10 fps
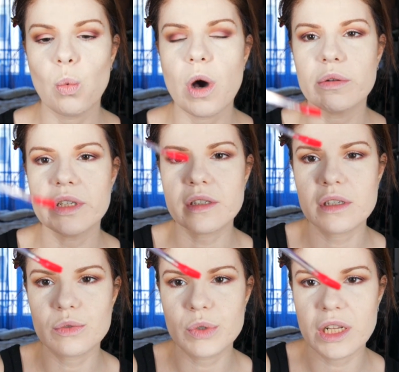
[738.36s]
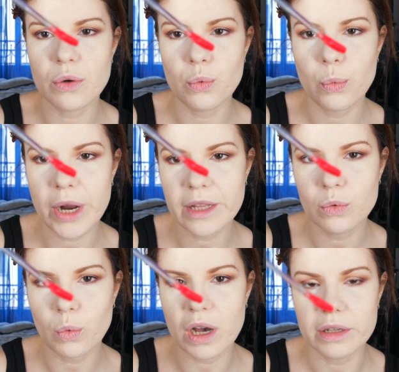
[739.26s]
Wow, this is really
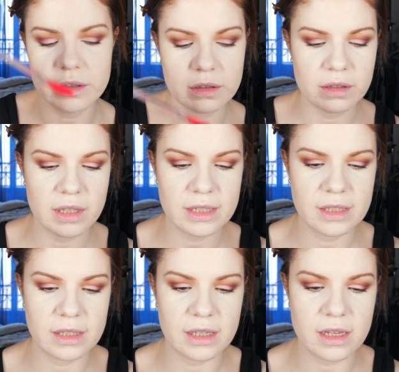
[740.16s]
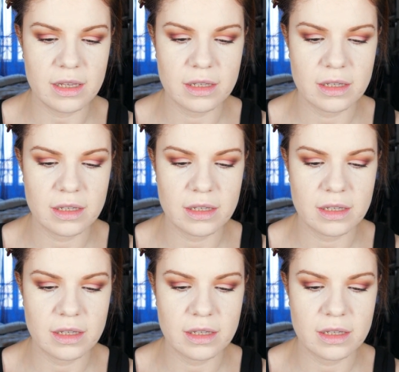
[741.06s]
red one. Let's see.